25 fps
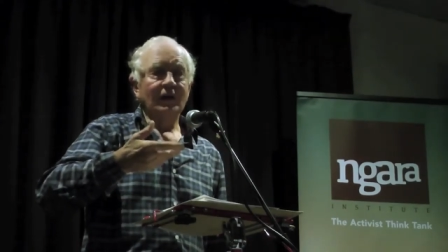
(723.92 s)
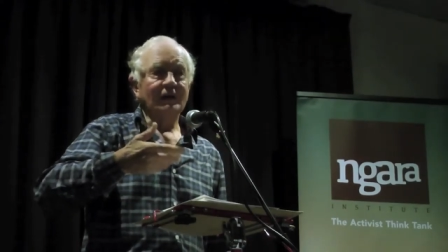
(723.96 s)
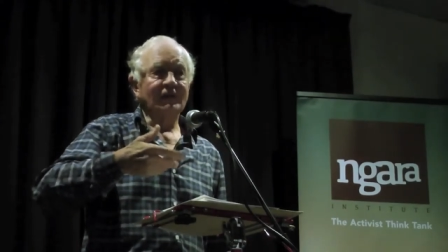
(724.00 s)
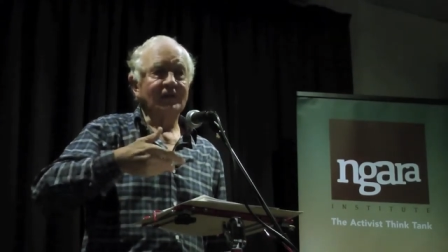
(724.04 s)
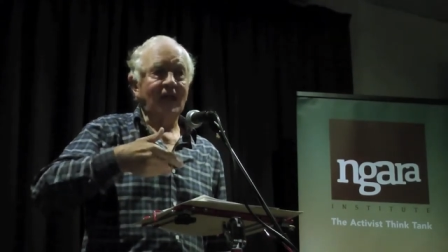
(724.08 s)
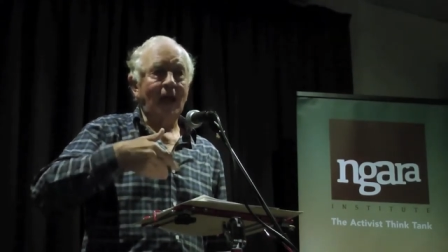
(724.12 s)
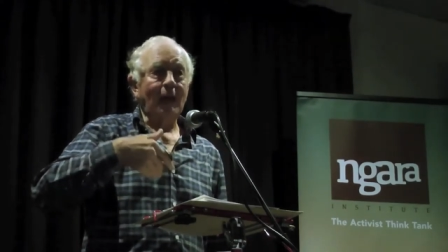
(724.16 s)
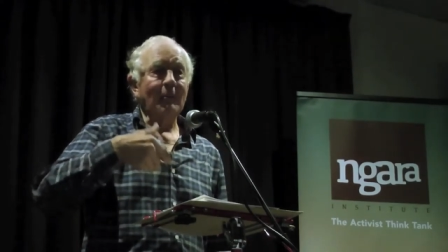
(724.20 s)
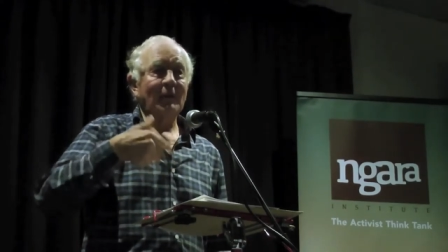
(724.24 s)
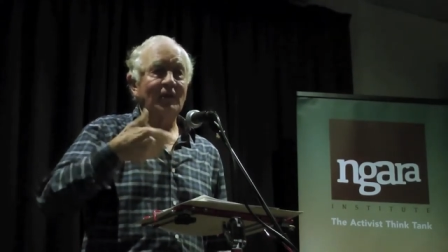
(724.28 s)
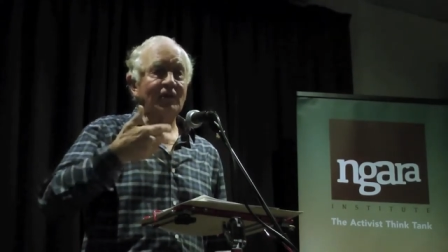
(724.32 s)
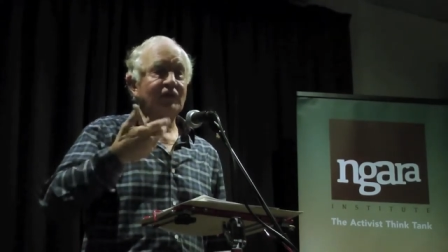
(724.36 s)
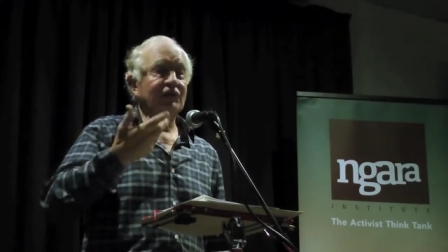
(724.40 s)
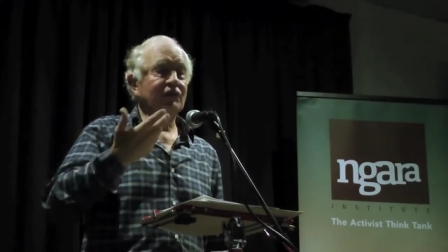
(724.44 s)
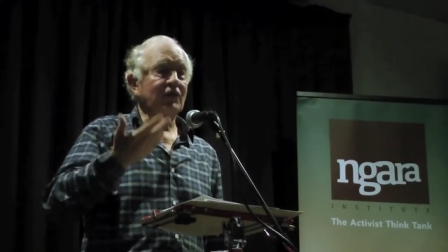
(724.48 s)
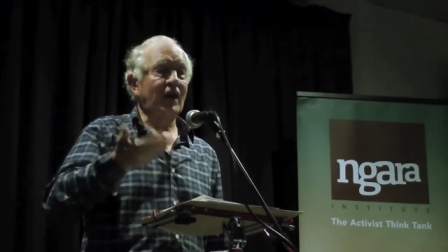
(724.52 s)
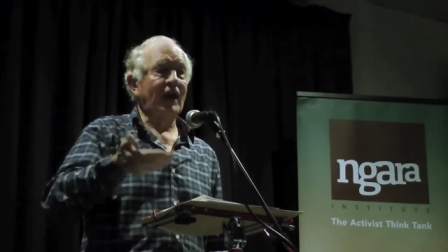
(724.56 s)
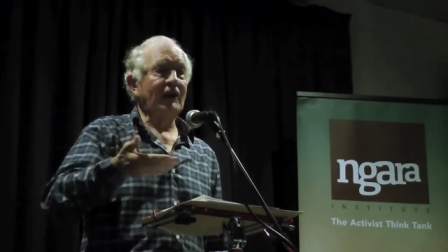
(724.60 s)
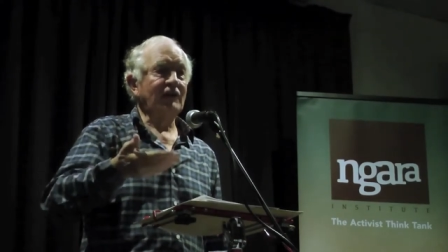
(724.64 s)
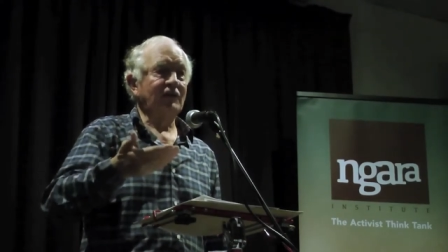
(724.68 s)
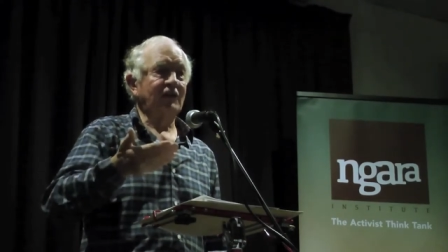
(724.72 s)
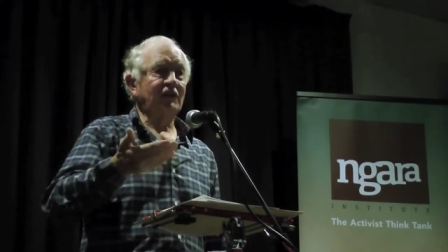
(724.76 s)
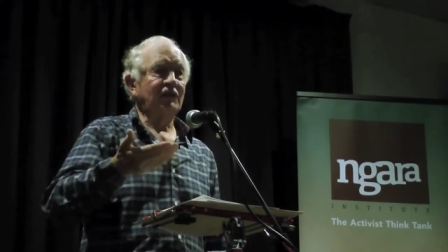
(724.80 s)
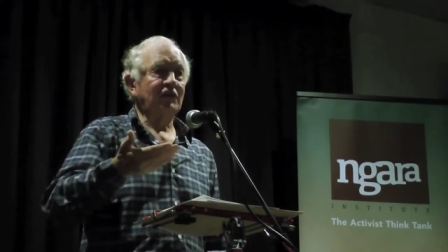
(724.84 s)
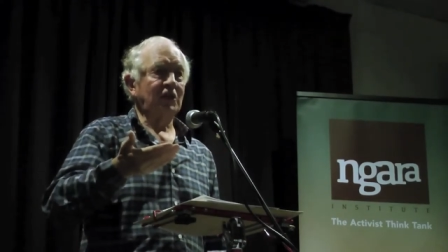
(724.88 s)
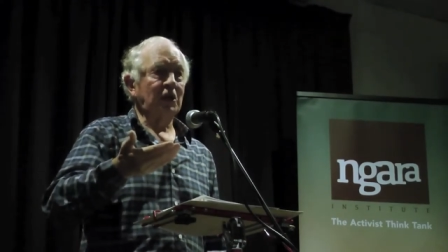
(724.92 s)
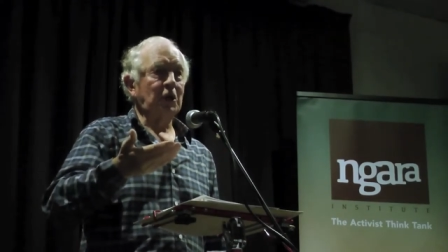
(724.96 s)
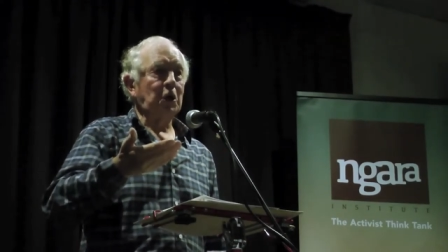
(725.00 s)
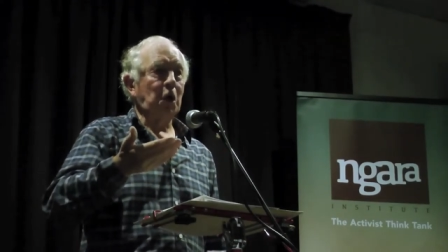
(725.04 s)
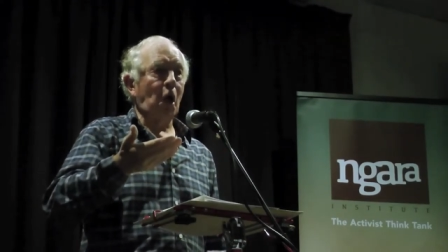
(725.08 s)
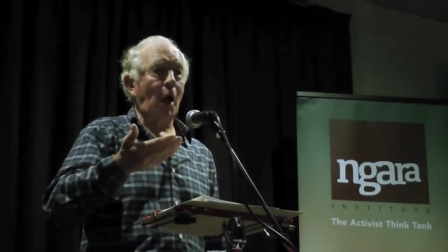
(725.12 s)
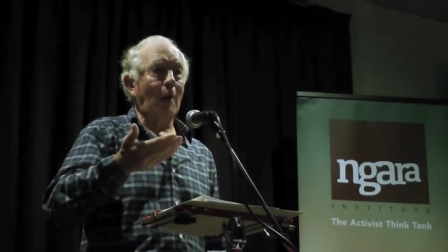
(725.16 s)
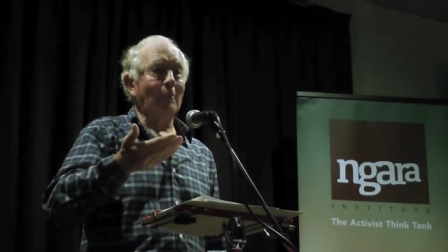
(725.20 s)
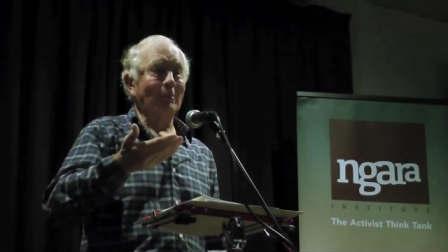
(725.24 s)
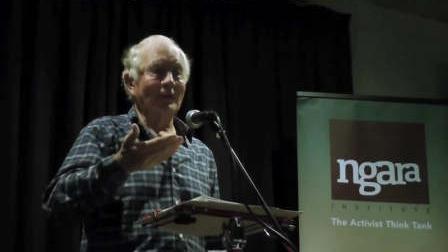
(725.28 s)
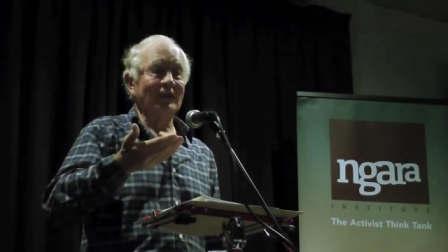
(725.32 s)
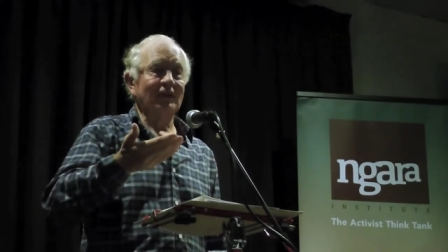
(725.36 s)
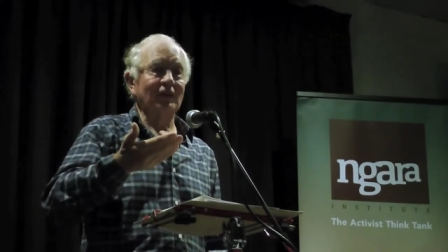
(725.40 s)
demonstrates its
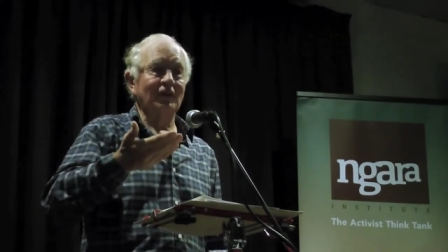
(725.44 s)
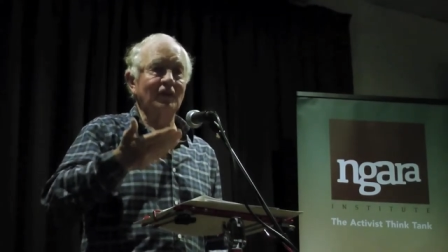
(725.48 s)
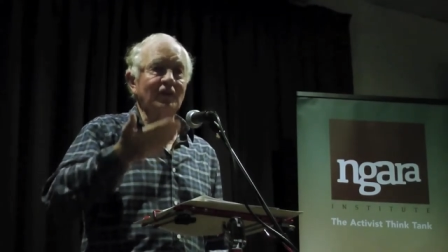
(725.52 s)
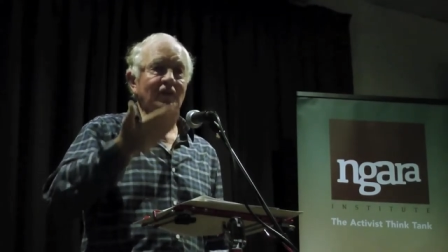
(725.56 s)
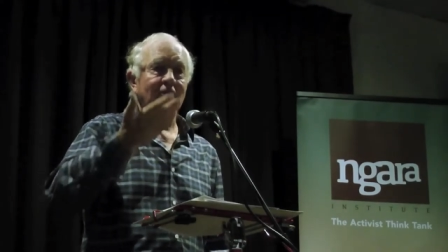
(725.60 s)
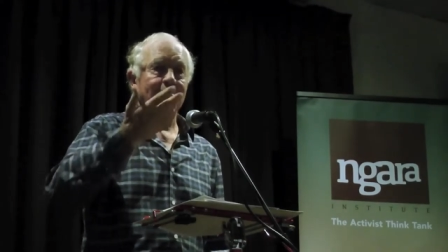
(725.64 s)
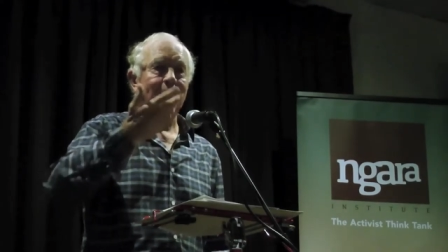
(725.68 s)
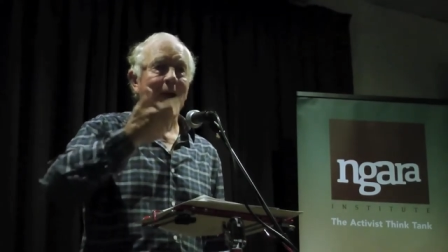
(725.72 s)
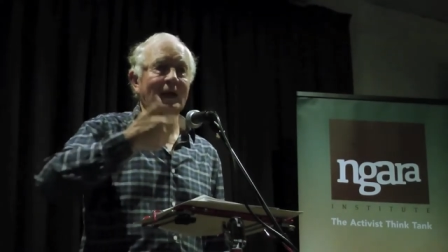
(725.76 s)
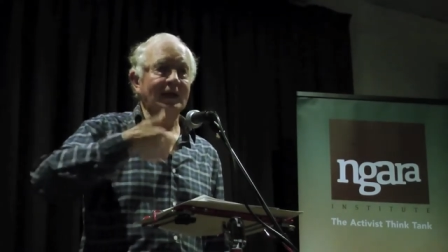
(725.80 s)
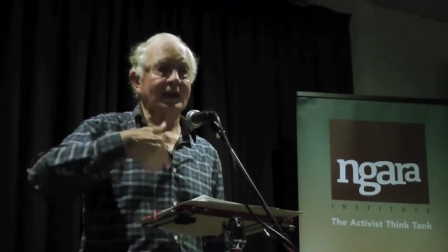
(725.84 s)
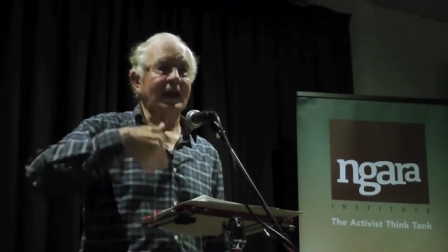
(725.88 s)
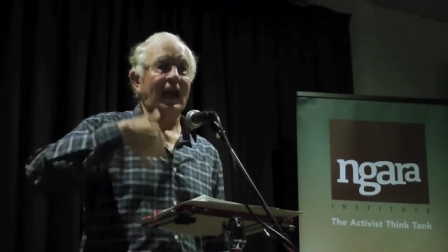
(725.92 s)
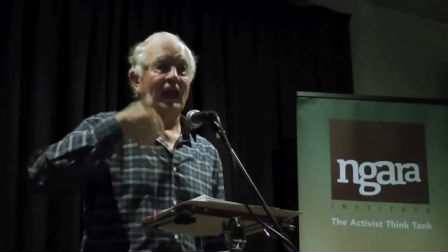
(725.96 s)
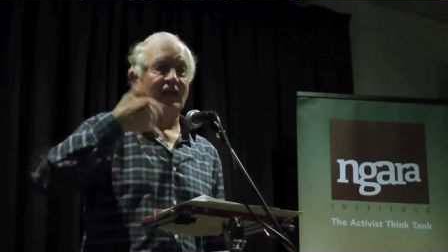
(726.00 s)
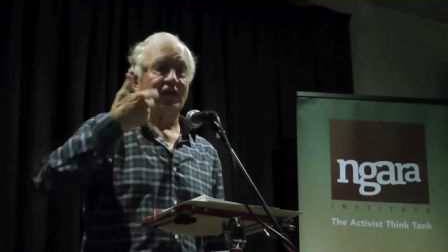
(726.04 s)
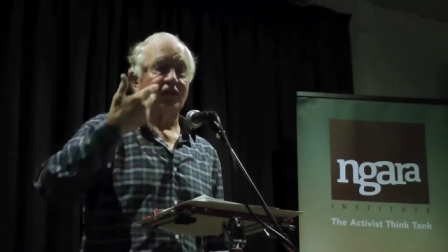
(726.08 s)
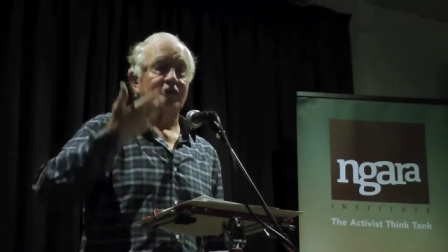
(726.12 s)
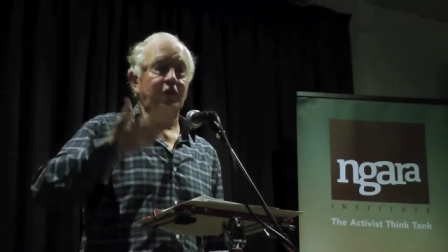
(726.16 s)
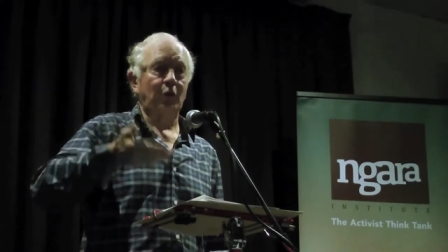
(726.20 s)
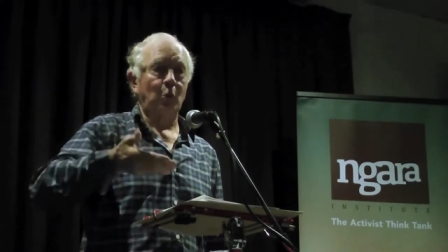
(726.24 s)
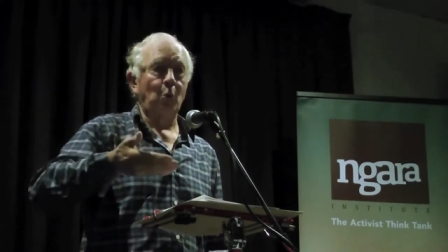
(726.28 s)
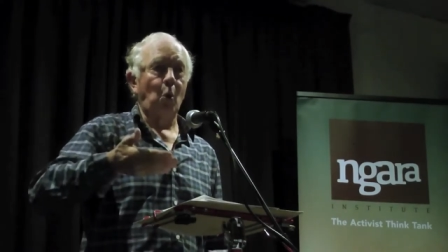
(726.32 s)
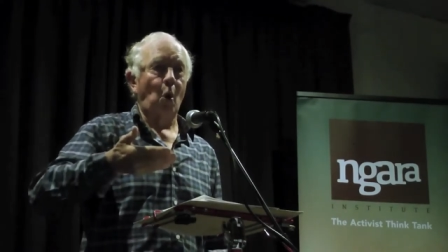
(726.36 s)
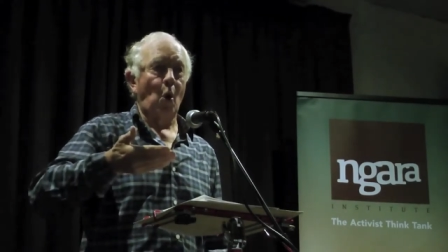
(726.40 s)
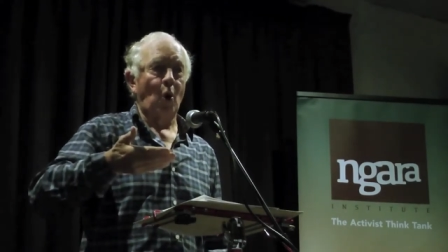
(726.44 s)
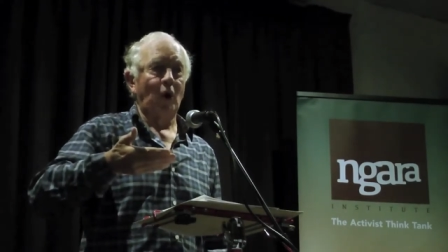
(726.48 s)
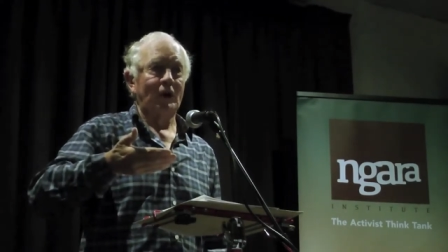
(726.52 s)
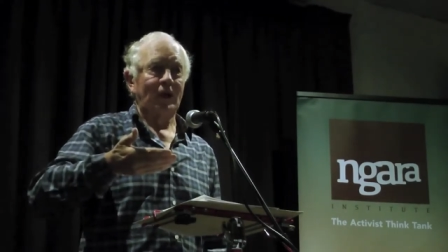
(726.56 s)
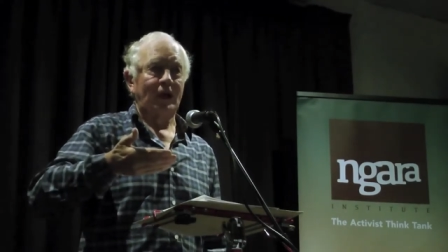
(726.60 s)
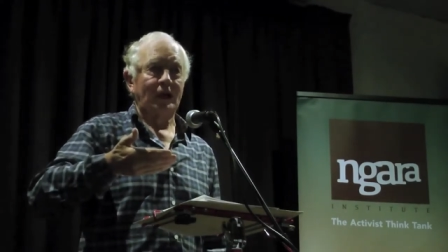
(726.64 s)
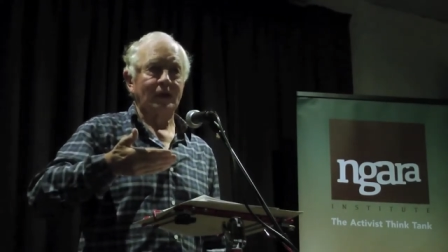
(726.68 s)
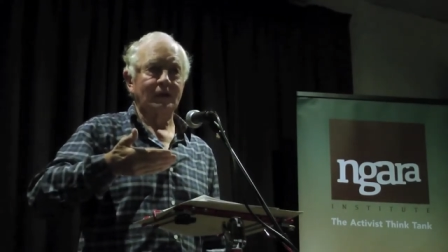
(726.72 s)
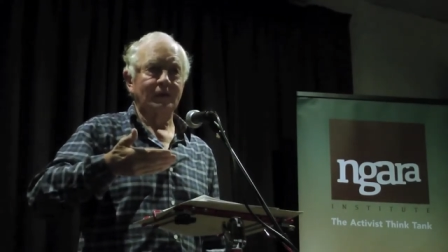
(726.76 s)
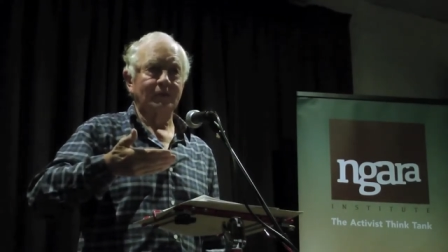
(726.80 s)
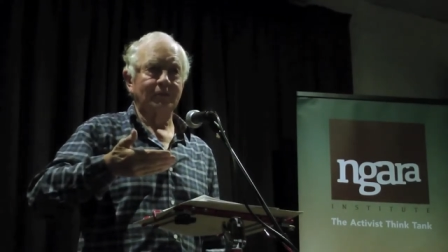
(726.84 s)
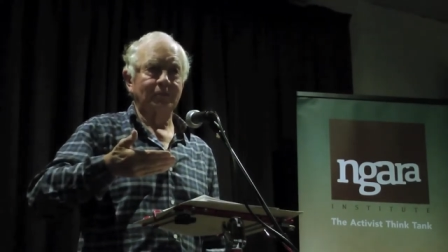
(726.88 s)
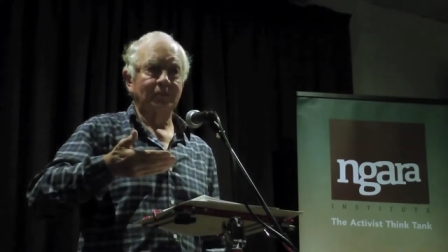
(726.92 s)
incompetence but gets rewarded,